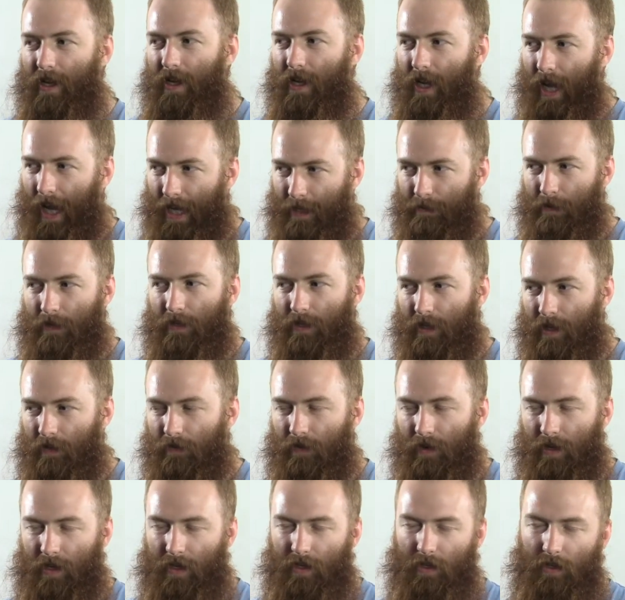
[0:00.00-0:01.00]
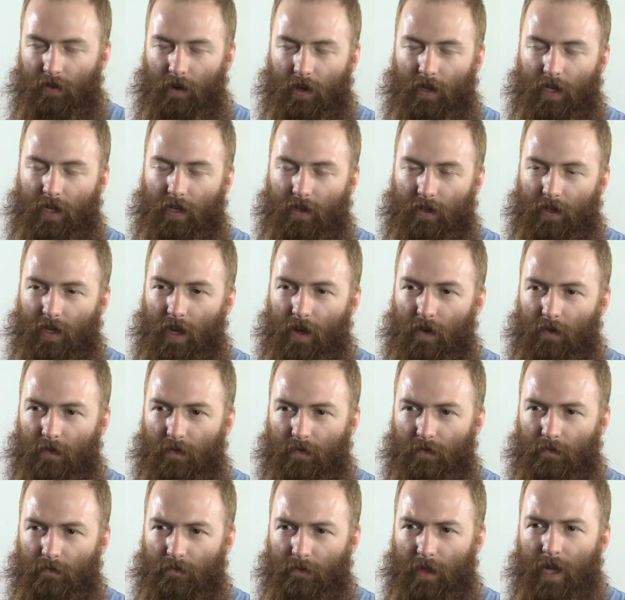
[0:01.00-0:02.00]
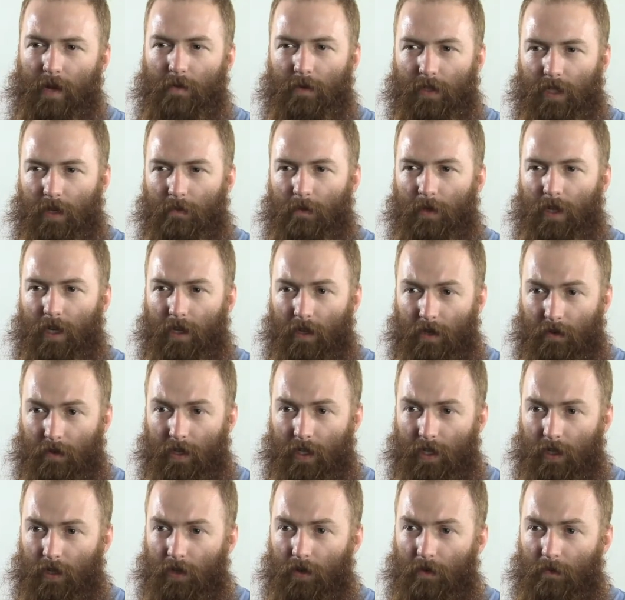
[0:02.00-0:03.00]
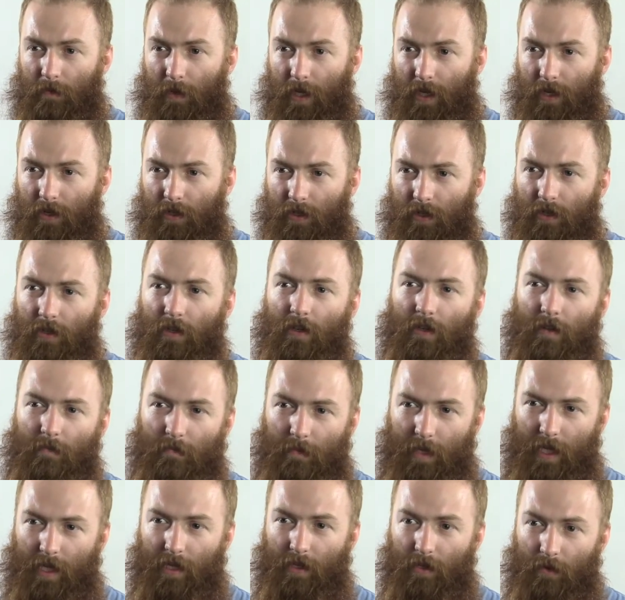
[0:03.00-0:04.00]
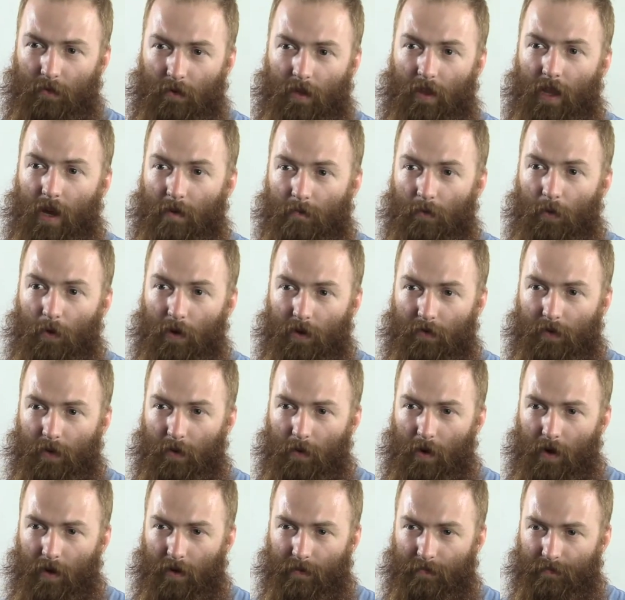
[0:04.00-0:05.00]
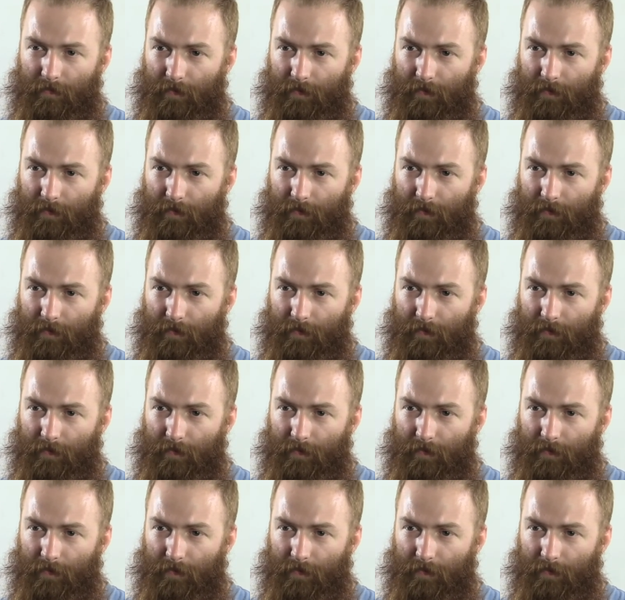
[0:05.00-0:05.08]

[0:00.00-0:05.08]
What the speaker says: especially if you're stretching yourself, play with someone that you're into, because you're going to be into it a lot more if you are.